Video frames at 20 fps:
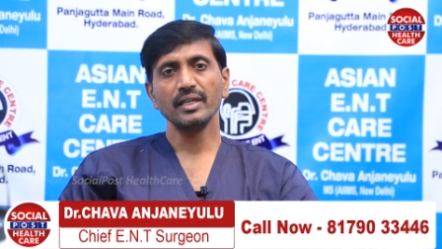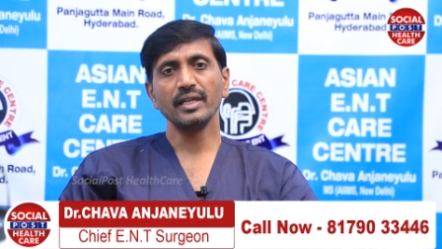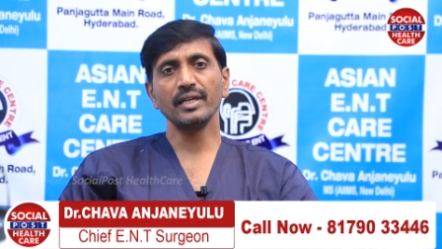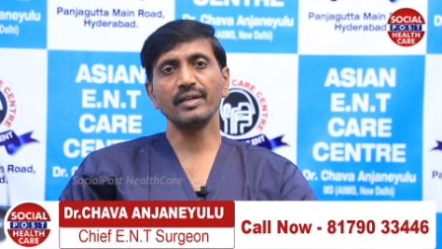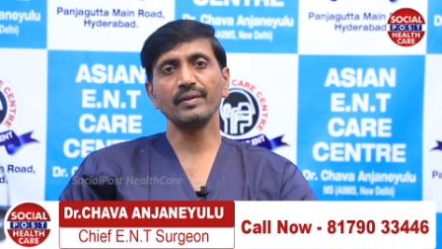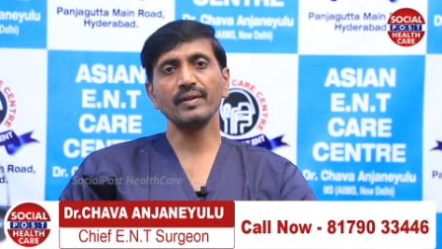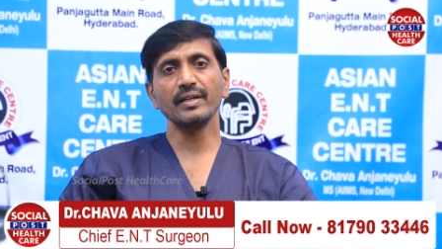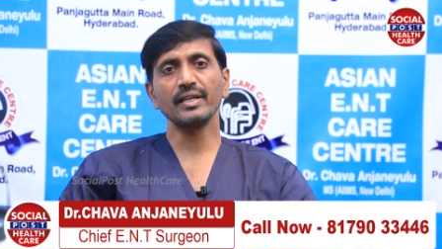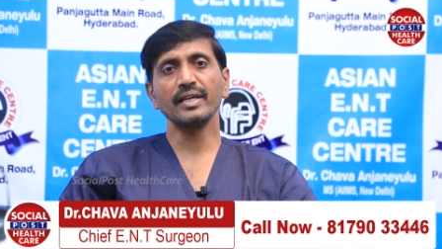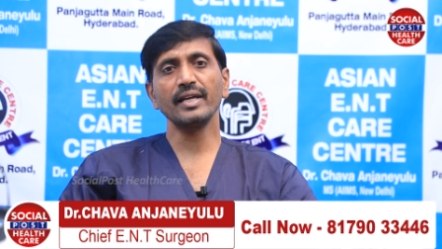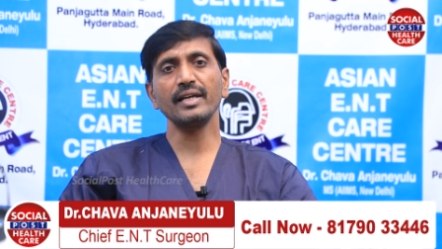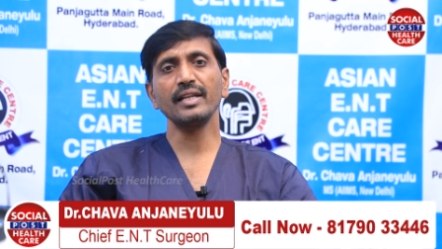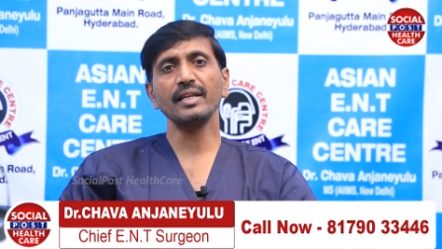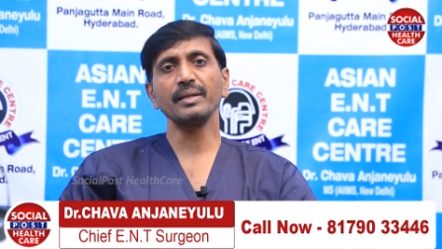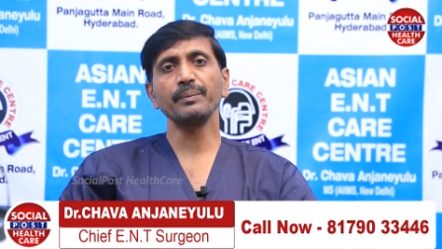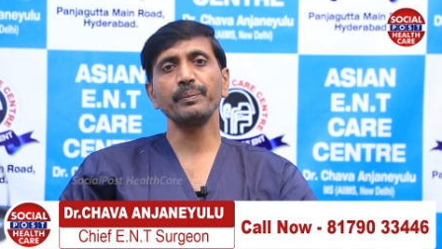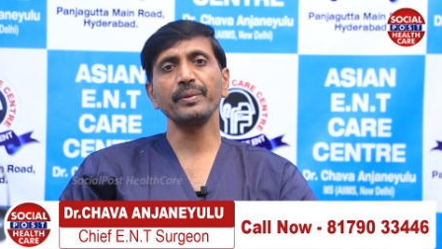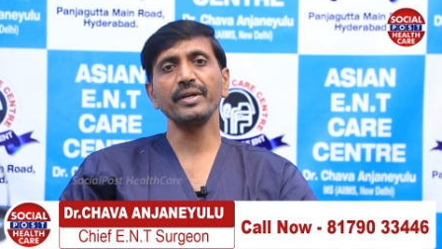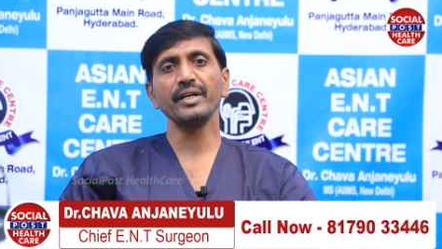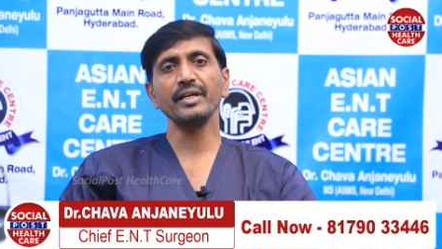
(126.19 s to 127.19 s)
It will get
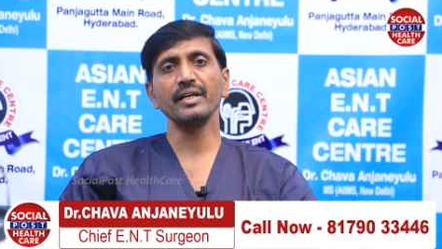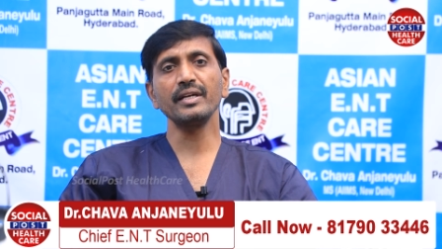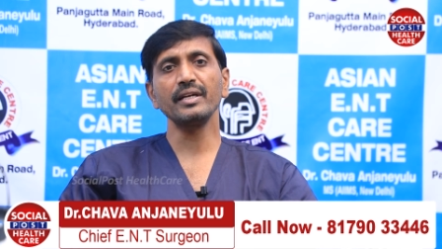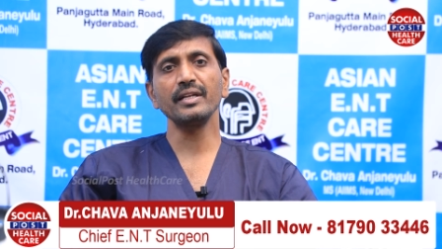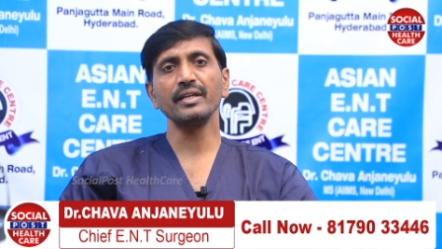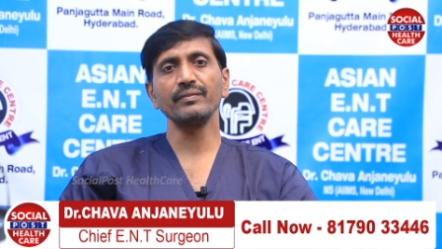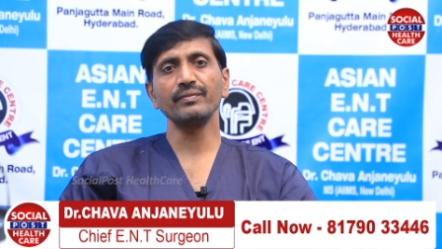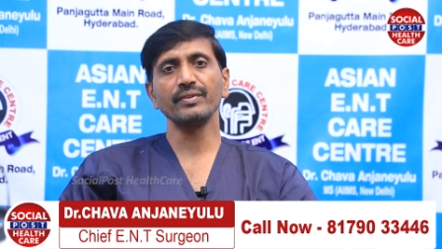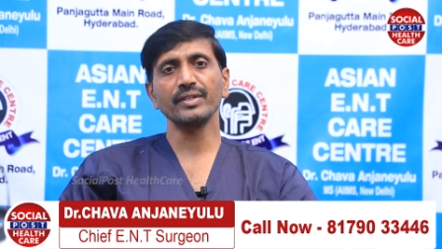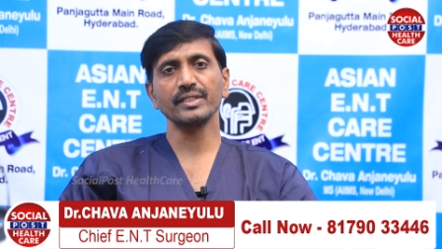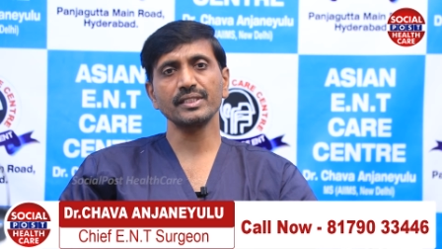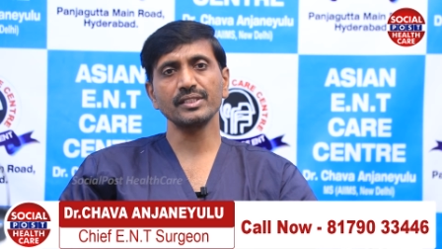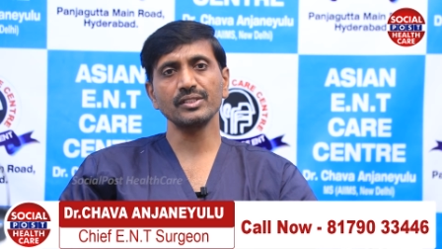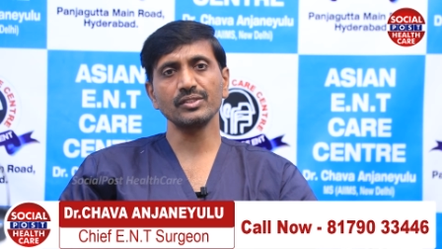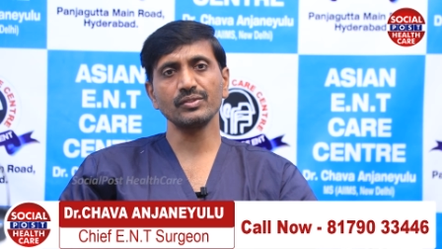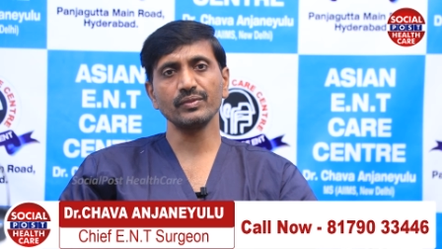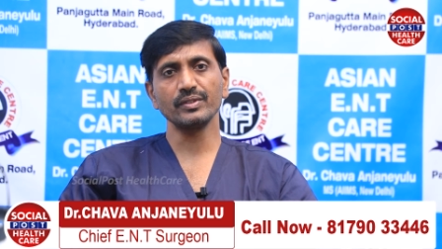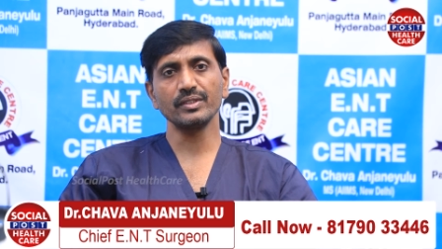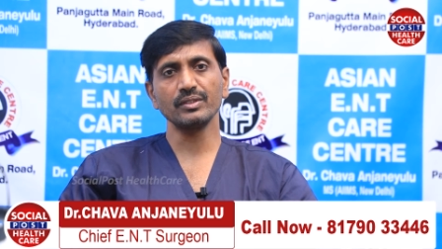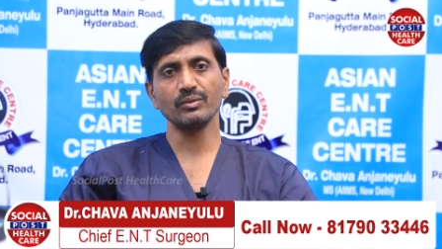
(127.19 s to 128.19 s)
repeated
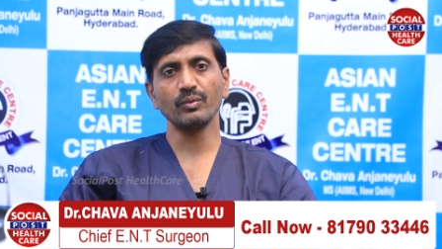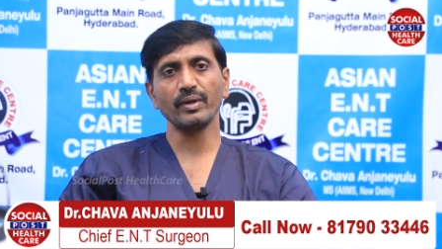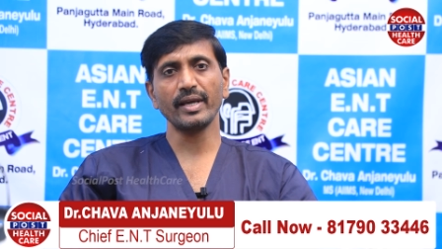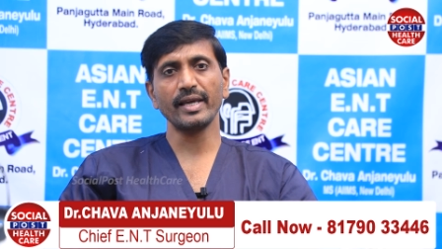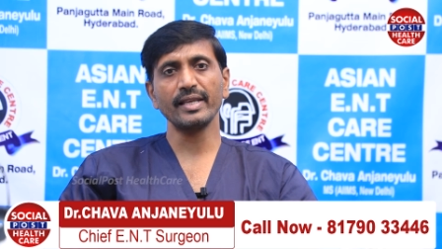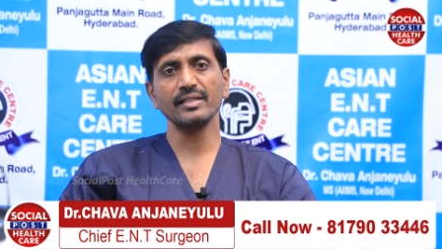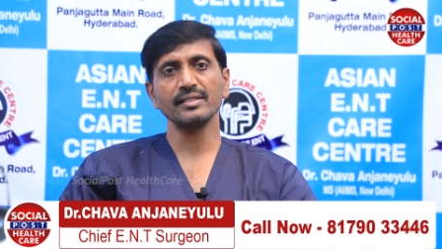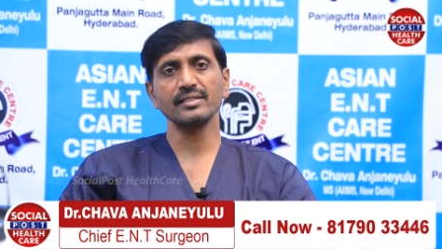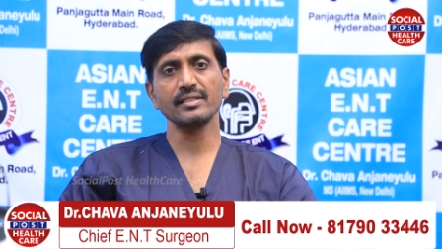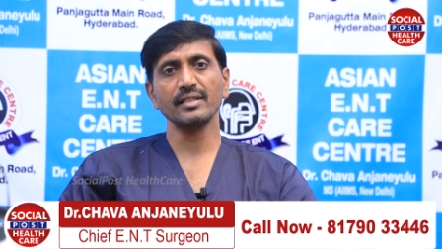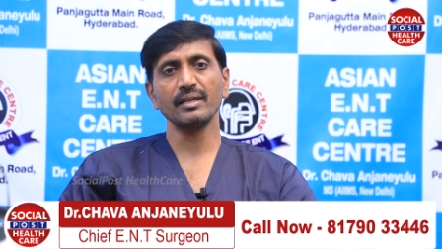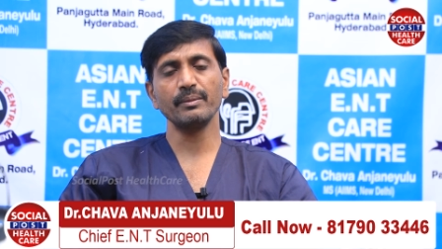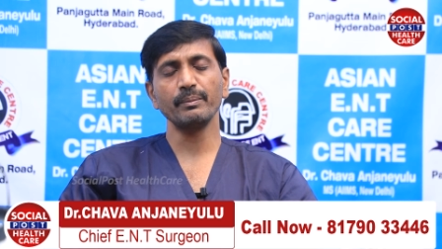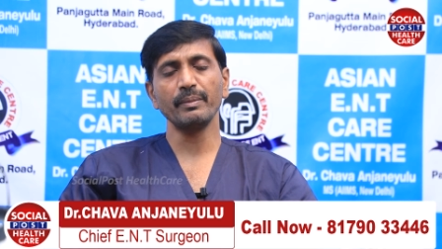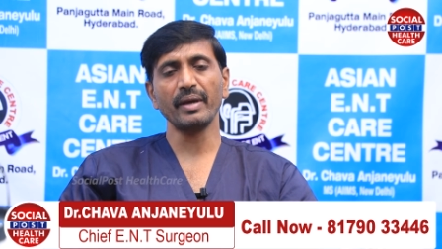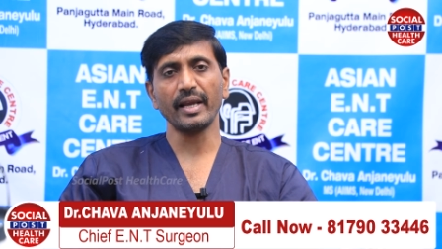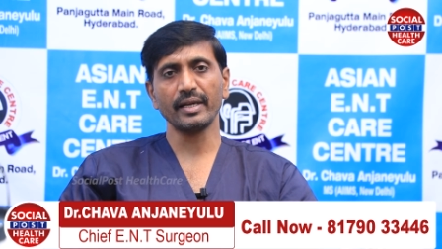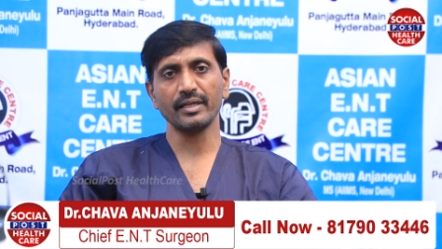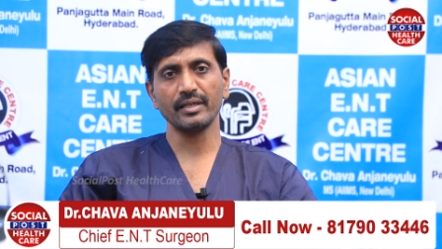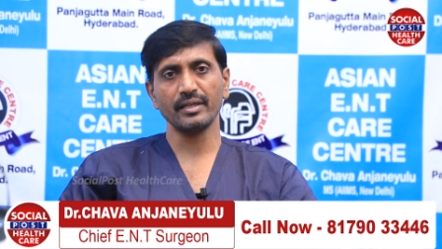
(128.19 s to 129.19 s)
infections with virus and
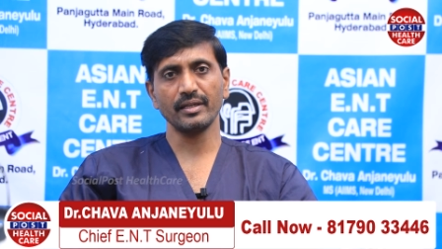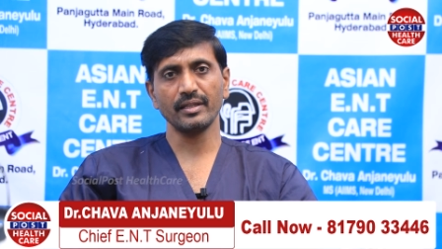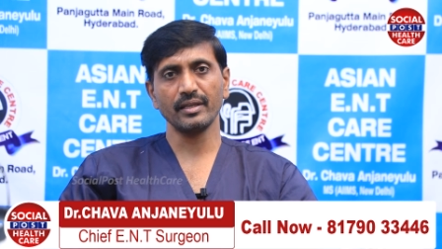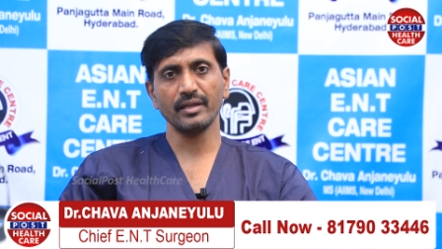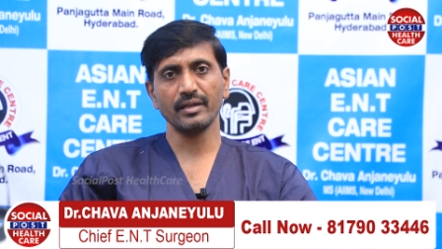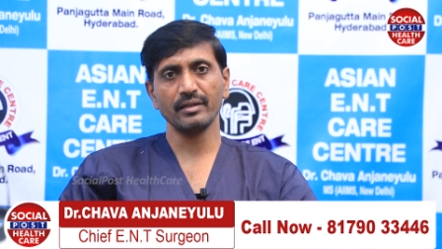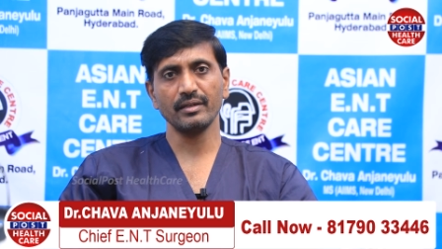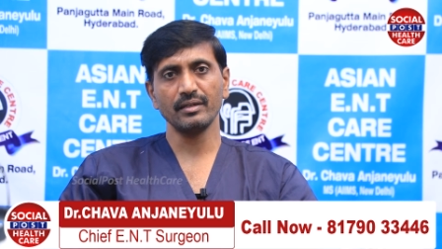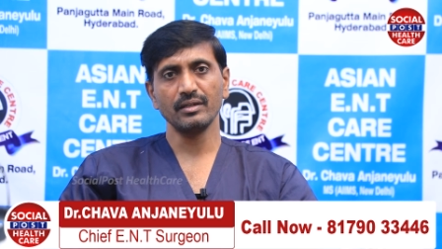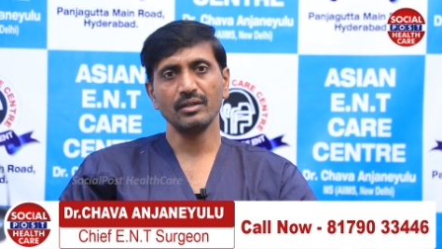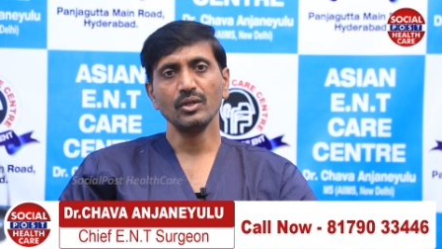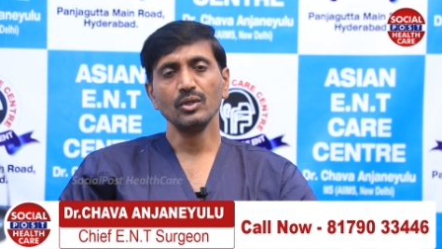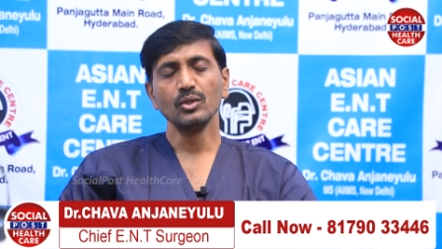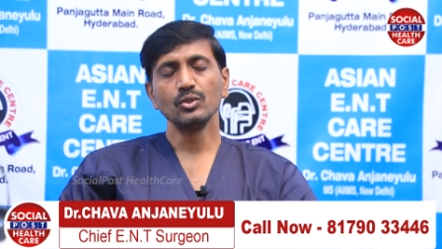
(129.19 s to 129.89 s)
bacteria.